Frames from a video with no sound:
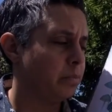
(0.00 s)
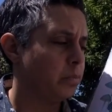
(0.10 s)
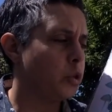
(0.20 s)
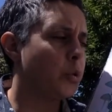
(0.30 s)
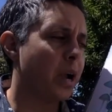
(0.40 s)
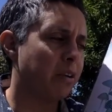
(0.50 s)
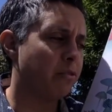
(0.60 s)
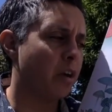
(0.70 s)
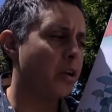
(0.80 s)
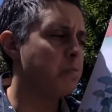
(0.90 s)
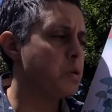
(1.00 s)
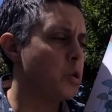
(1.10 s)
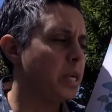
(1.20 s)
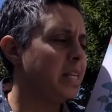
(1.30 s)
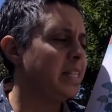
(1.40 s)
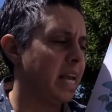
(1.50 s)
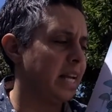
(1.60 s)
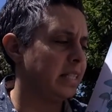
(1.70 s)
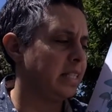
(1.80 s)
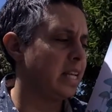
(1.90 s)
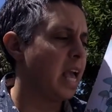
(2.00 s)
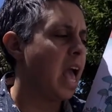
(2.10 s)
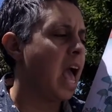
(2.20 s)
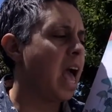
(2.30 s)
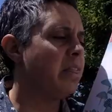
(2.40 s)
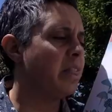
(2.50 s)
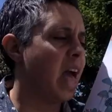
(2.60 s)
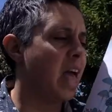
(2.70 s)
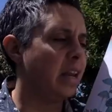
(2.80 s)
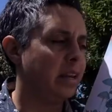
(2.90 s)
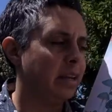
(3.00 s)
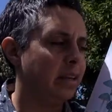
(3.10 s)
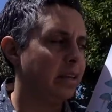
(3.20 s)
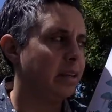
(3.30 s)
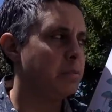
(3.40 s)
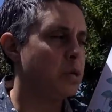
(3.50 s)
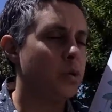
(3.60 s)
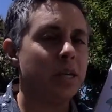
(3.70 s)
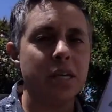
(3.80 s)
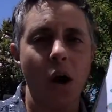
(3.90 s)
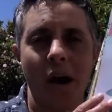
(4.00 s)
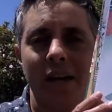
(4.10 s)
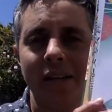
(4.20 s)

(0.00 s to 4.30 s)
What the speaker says: So Grandfather and Miyuki danced, and then Miyuki yawned.